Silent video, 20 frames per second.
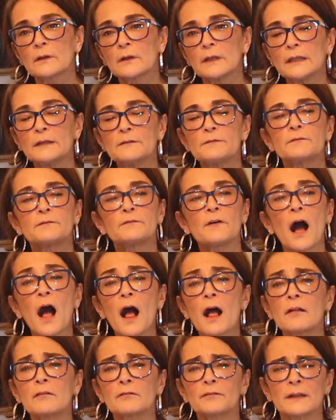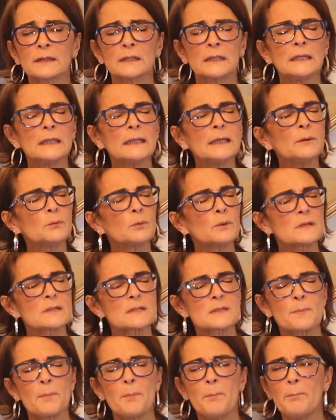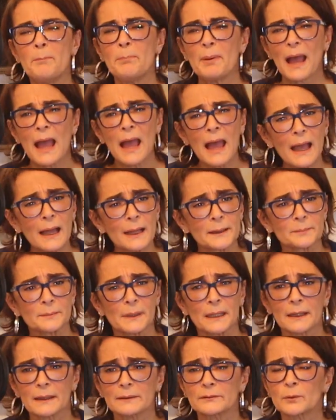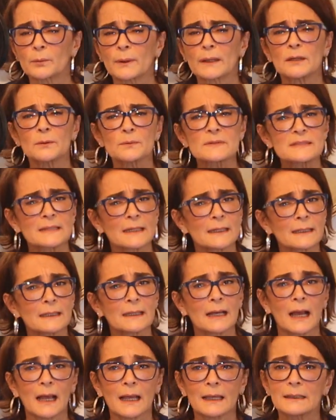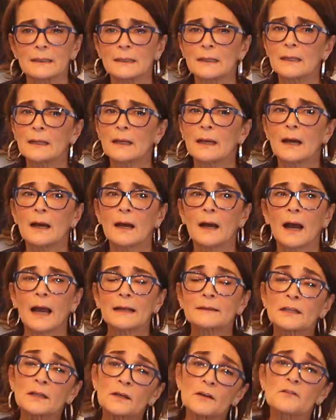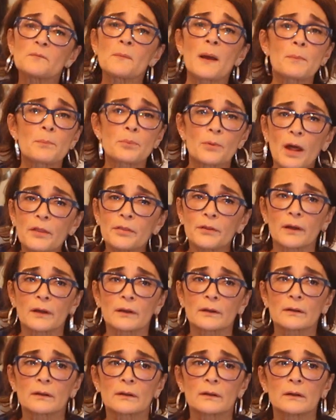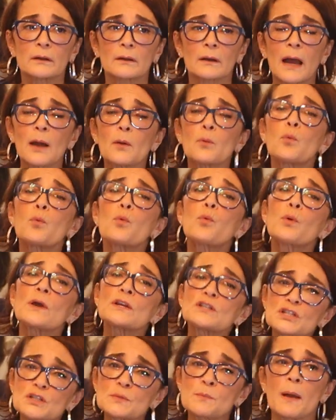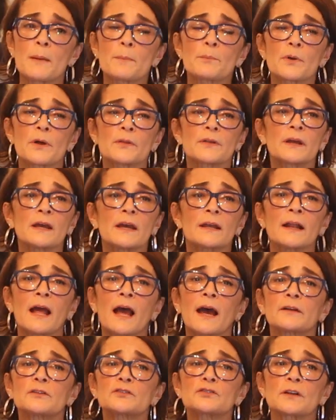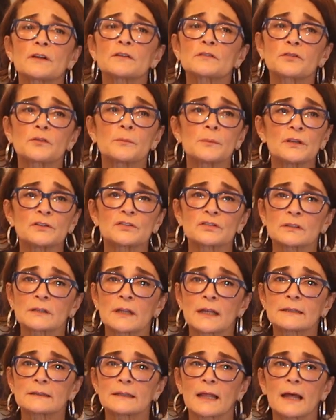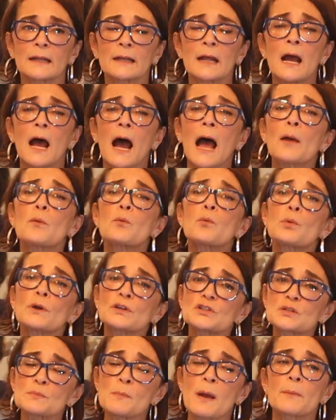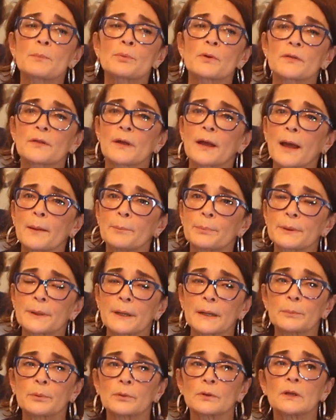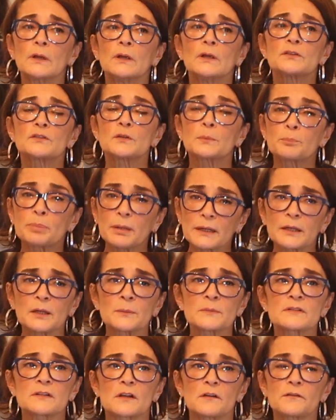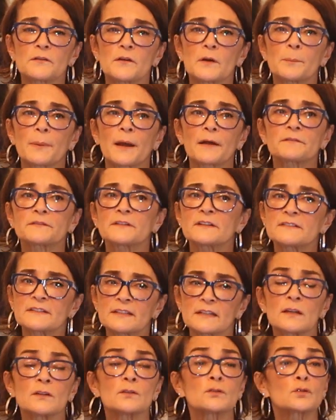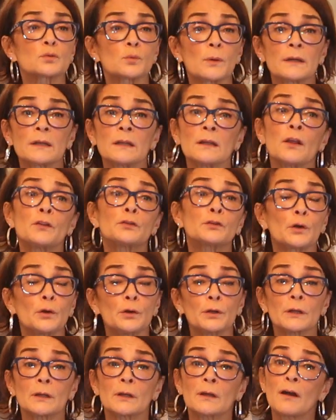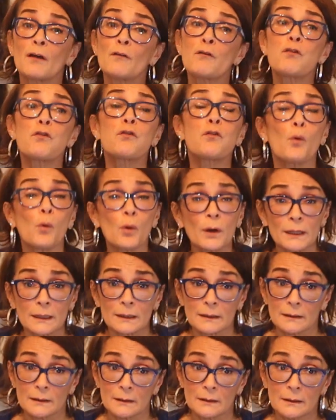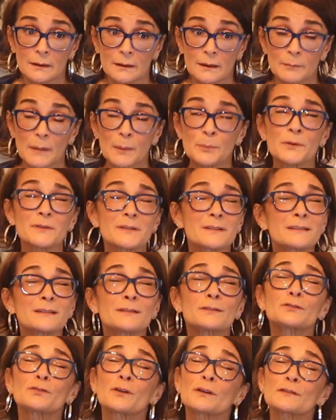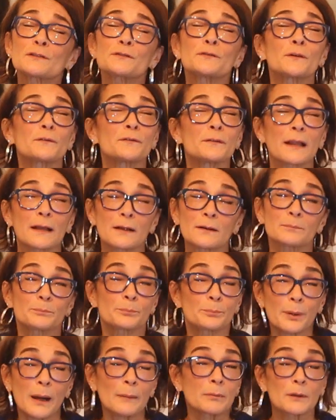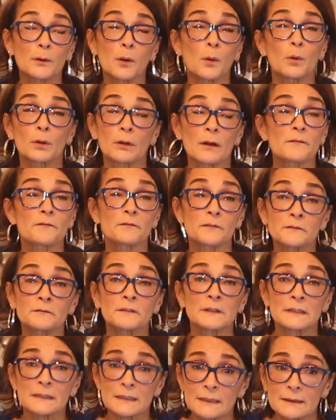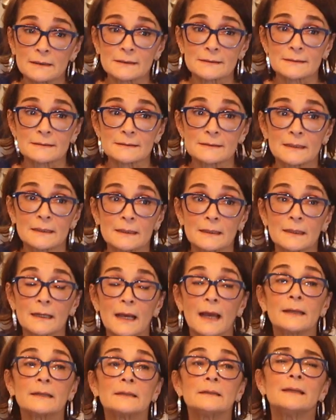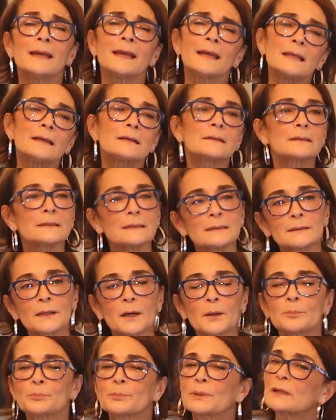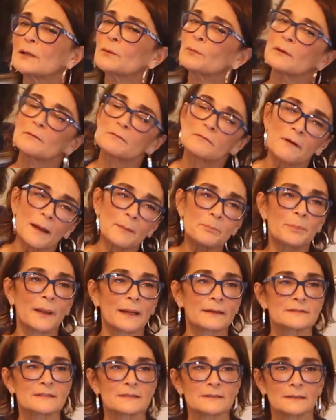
and he was bad, man. The way he was getting high, I think of my brother. I wish my brother had had a transformation like that. I wish my brother had been able to pick himself up after 10, 20, 30, 40. My brother did drugs for probably going on 50 years. And yeah, he cleaned up, but he went right back to